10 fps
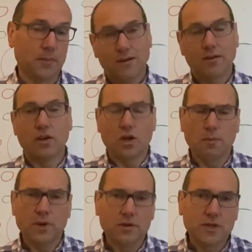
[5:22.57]
The
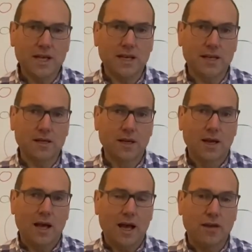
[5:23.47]
company will need
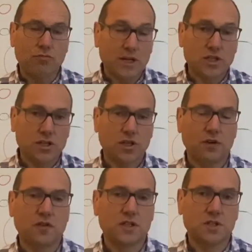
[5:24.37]
a registered
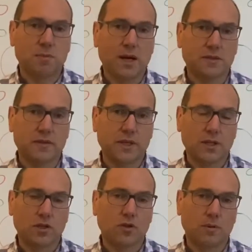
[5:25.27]
office as part of the
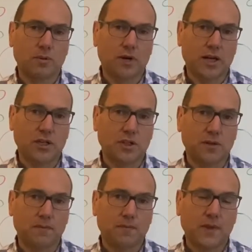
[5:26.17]
incorporation.